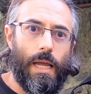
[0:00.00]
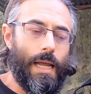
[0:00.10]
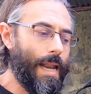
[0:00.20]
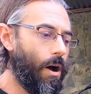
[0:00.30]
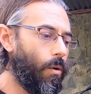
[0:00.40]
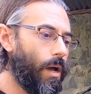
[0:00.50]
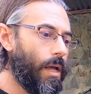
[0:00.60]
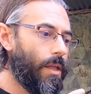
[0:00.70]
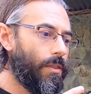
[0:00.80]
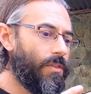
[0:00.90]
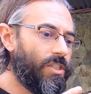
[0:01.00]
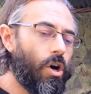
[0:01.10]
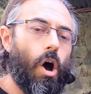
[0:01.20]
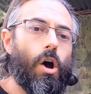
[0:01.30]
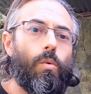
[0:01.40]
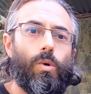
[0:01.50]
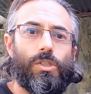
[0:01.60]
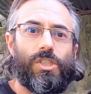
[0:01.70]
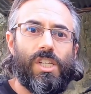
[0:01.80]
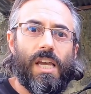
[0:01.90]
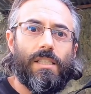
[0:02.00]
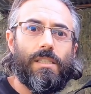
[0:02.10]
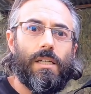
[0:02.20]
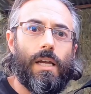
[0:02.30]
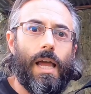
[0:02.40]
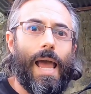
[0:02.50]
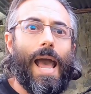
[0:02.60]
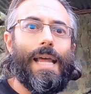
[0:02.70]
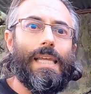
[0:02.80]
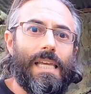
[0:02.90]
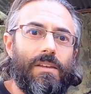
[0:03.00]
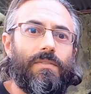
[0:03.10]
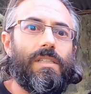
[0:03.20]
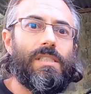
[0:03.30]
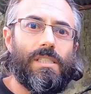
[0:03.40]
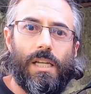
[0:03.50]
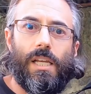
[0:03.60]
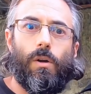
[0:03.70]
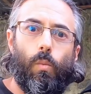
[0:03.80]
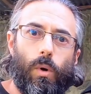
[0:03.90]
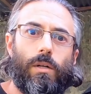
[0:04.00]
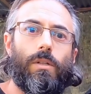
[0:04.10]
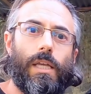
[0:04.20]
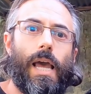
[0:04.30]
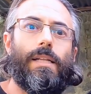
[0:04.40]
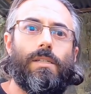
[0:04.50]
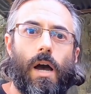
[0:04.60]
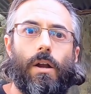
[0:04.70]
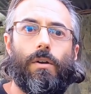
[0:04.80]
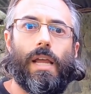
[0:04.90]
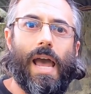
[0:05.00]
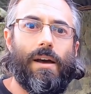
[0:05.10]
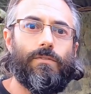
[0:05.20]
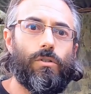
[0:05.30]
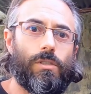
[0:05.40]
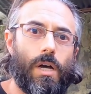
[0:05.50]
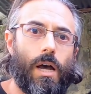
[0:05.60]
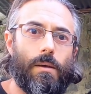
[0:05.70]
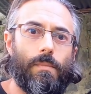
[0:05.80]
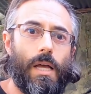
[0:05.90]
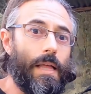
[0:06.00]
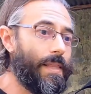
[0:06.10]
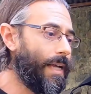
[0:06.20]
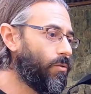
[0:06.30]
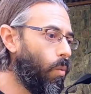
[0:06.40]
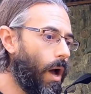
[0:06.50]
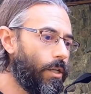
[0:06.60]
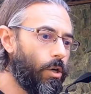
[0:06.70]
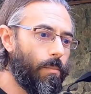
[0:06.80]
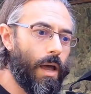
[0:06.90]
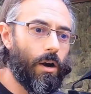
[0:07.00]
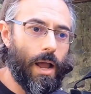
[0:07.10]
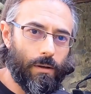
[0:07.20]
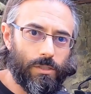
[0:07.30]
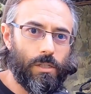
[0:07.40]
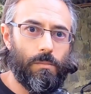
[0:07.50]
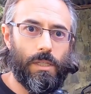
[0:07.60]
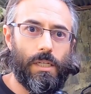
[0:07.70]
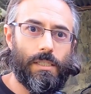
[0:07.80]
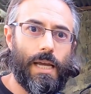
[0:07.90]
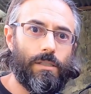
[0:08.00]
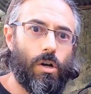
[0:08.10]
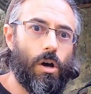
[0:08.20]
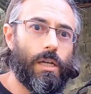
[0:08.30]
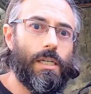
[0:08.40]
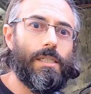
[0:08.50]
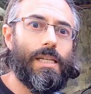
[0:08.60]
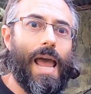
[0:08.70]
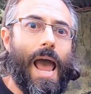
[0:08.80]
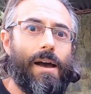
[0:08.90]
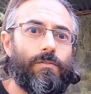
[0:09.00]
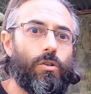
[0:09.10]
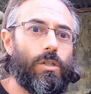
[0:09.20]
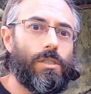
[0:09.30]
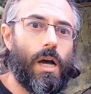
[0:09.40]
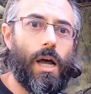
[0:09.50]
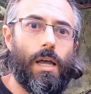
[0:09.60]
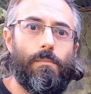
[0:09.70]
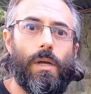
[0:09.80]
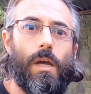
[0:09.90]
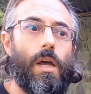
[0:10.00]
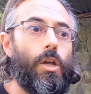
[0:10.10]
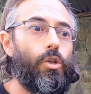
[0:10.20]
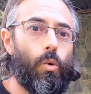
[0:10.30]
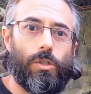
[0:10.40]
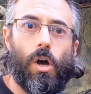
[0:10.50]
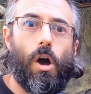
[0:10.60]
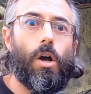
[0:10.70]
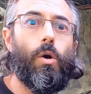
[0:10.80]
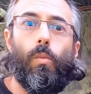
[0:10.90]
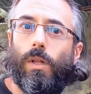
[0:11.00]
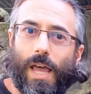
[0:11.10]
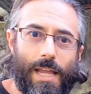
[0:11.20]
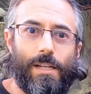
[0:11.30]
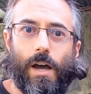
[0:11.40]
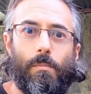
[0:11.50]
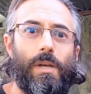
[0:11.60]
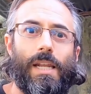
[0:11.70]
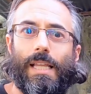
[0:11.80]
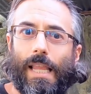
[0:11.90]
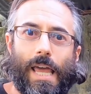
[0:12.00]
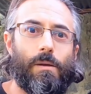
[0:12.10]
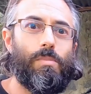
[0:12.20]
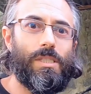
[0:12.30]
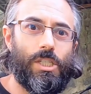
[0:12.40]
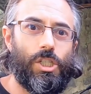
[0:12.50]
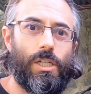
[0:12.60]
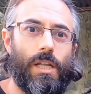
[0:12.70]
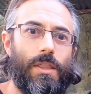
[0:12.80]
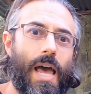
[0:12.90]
Now, the dog will sit, and even sitting will get tiring after a time. That's why no matter how stimulated that dog is, after a time, your dog will end up in a laying position.